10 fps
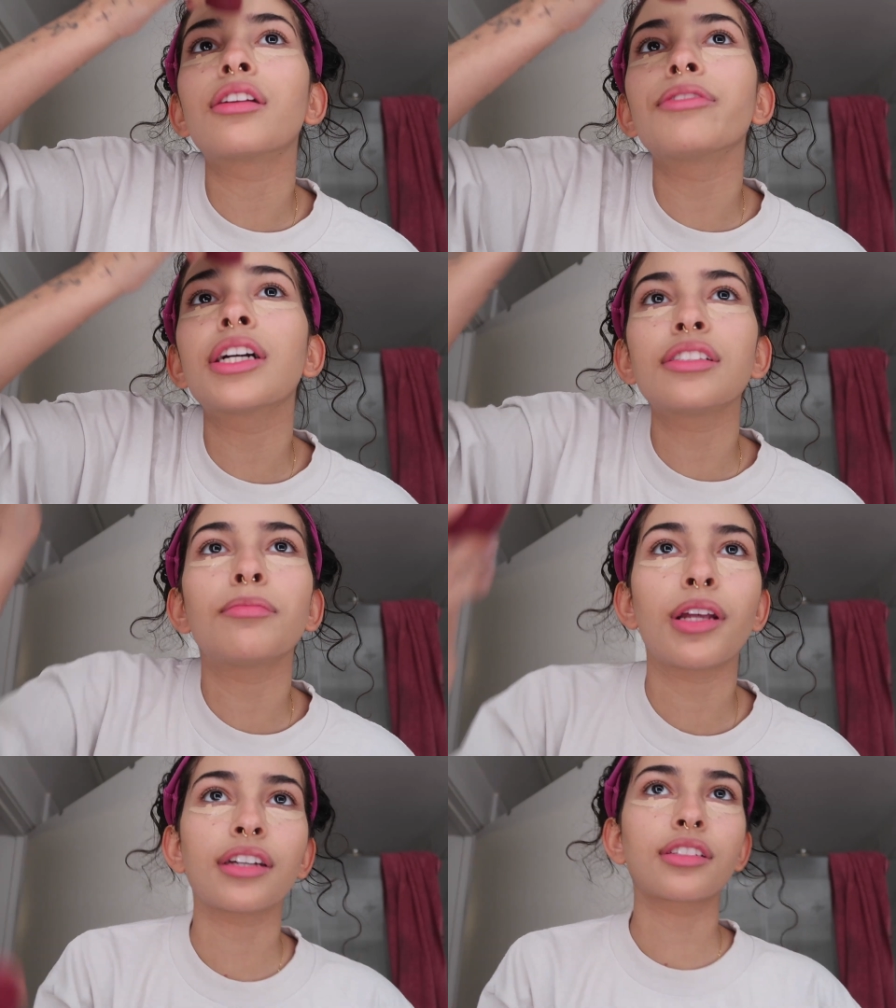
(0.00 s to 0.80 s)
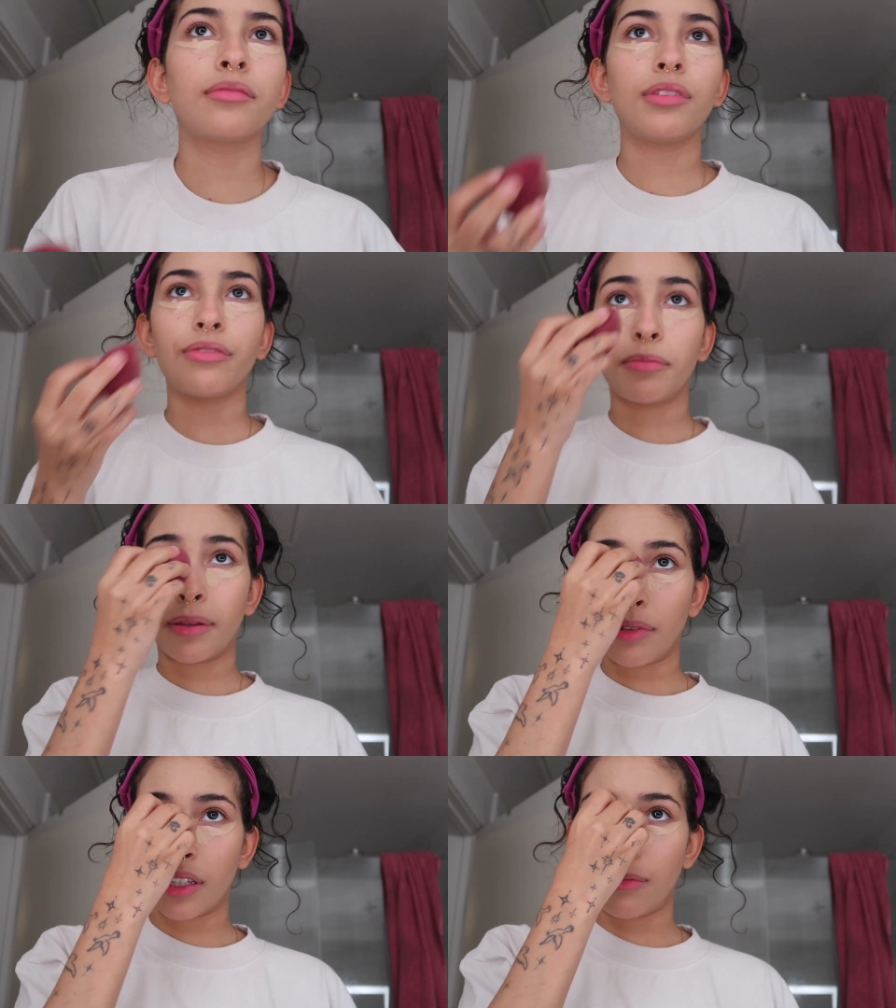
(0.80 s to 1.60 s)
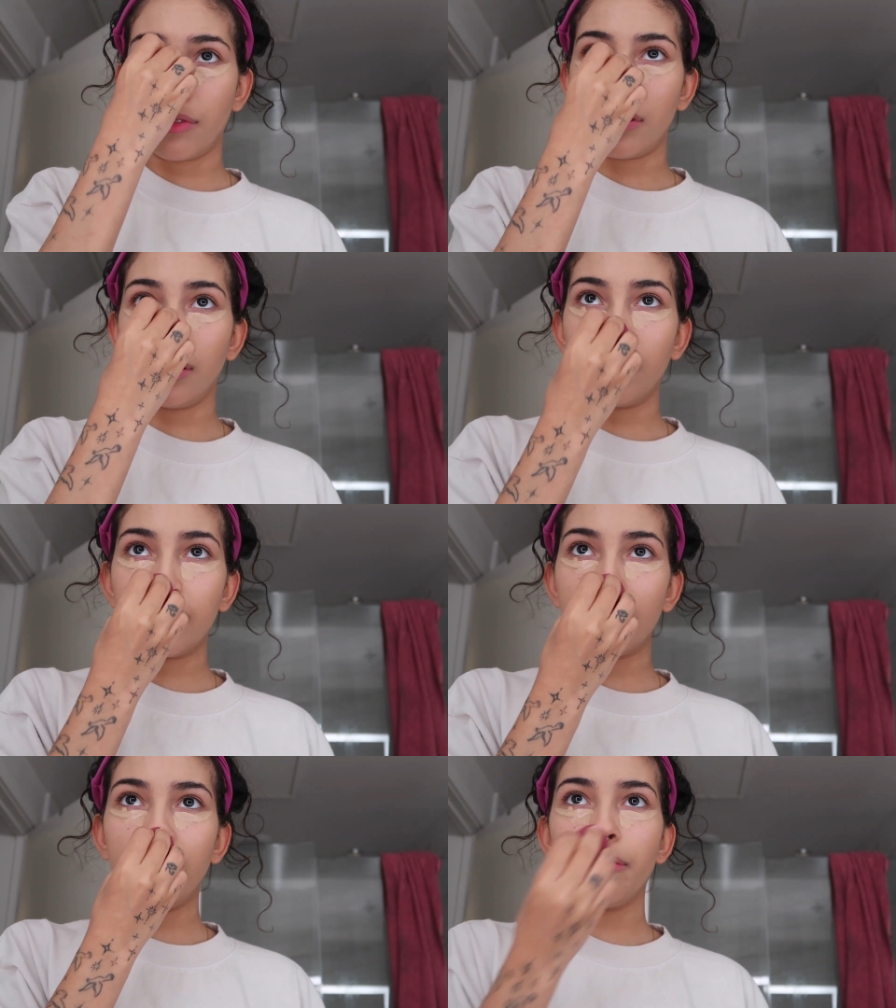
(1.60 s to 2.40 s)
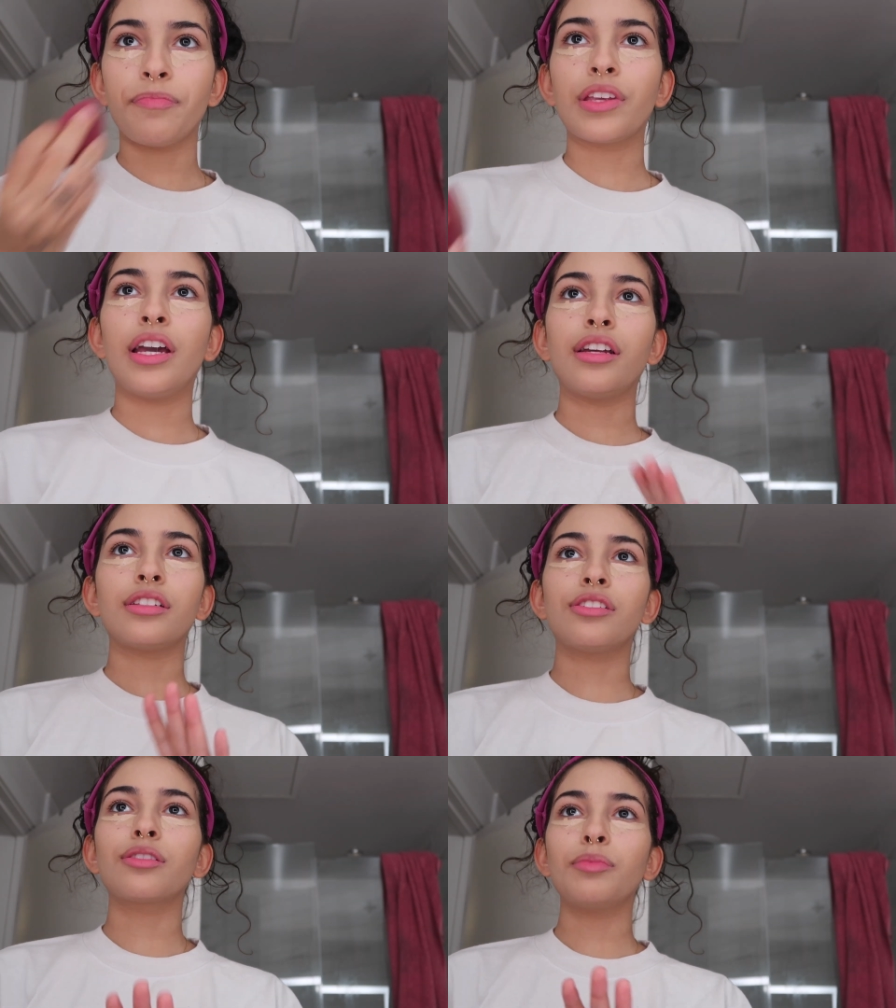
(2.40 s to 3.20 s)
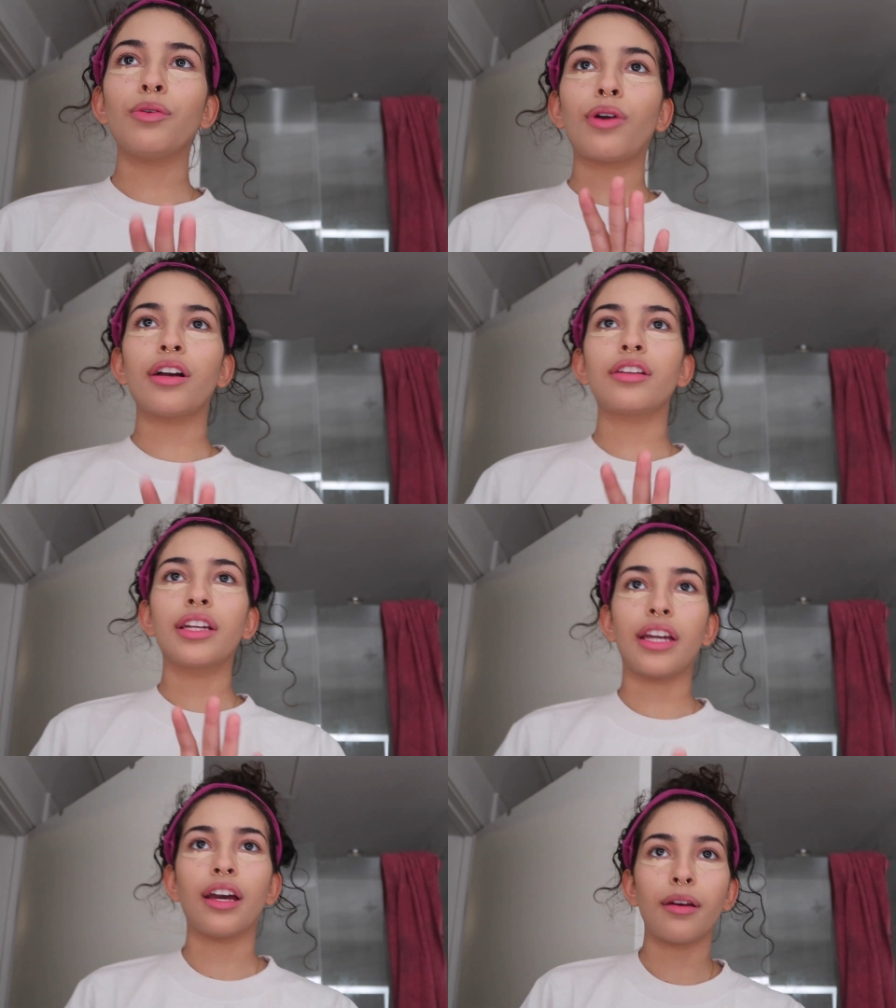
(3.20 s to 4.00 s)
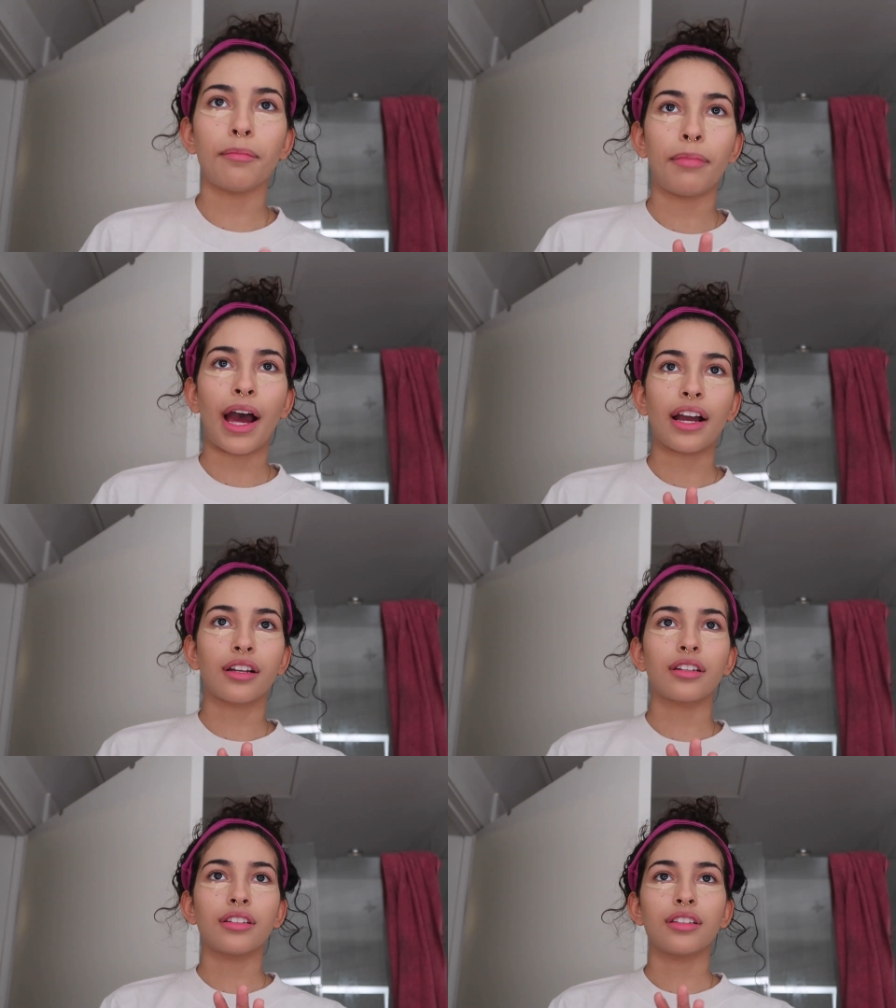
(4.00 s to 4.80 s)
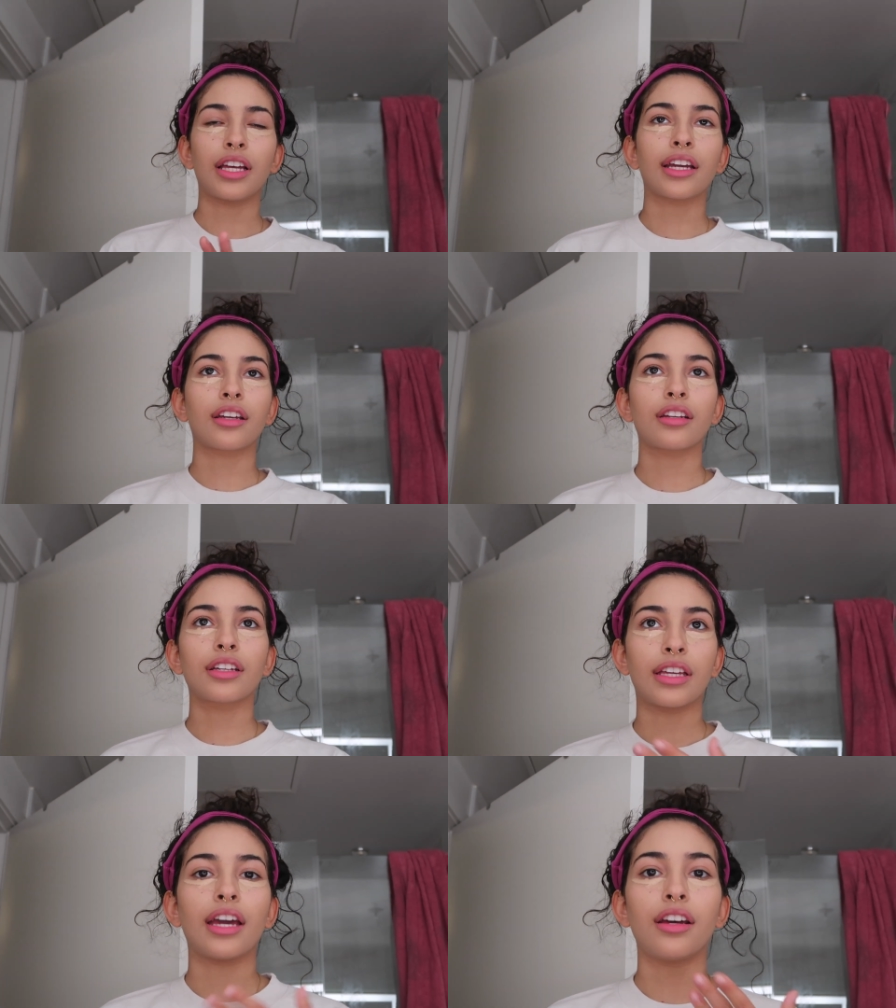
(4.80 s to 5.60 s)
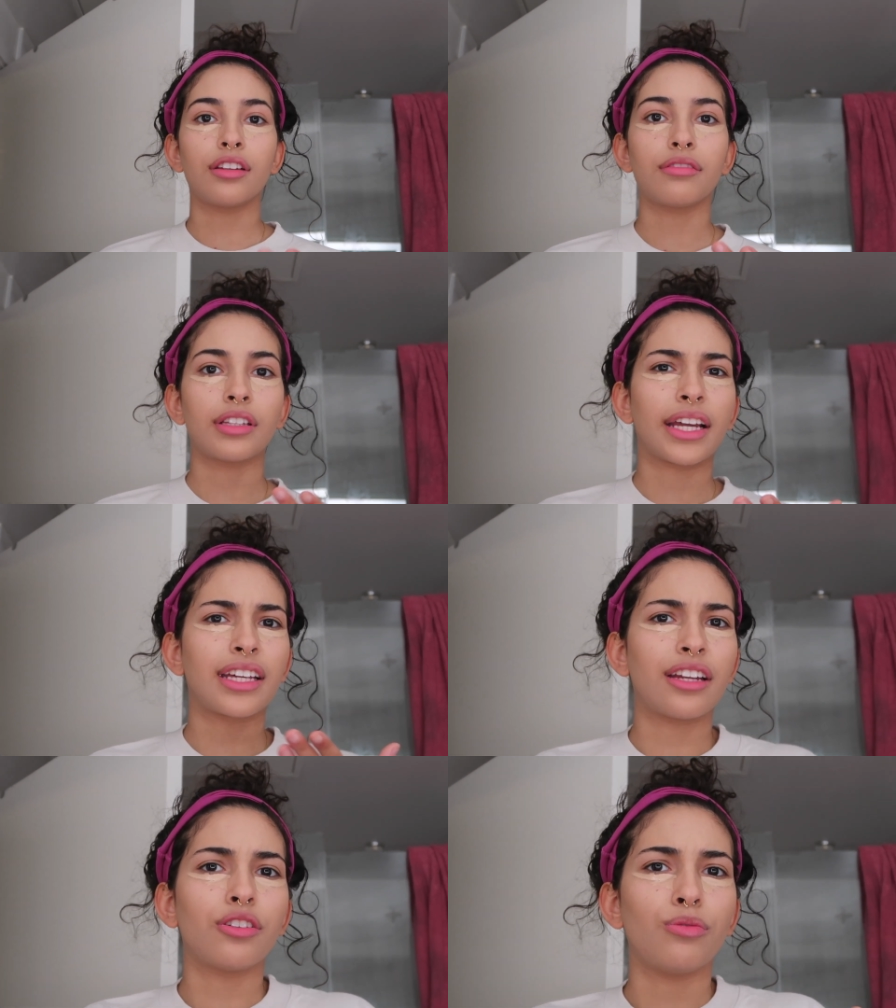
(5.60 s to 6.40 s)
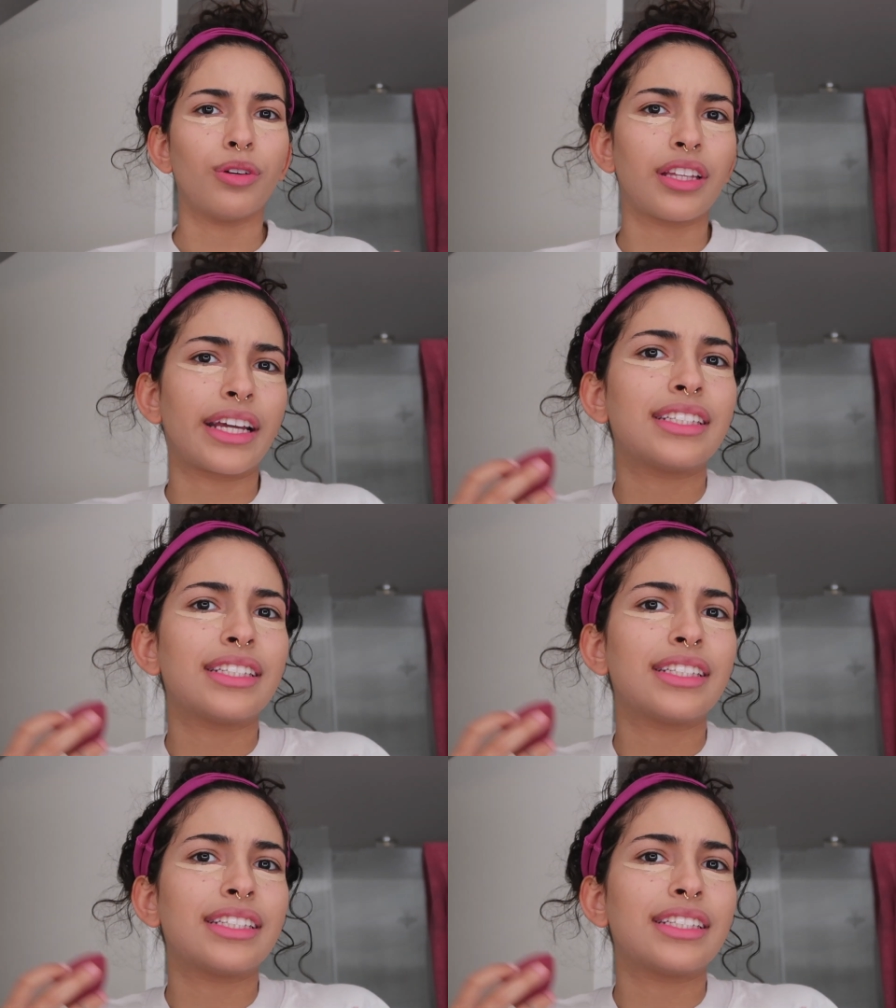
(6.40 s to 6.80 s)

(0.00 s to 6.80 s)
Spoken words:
of you guys have been asking me for my makeup routine recently, and it took me a while to get back, like get a new one, like